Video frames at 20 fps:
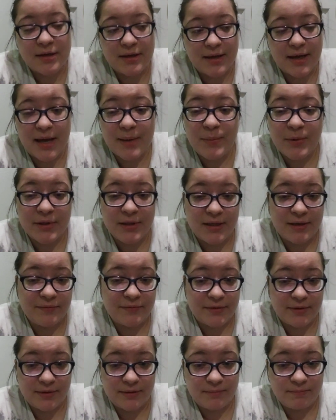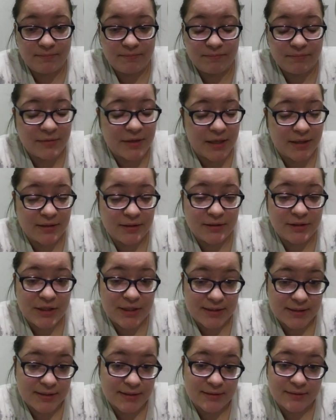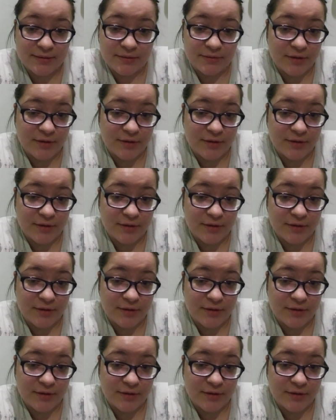I believe that Jesus is still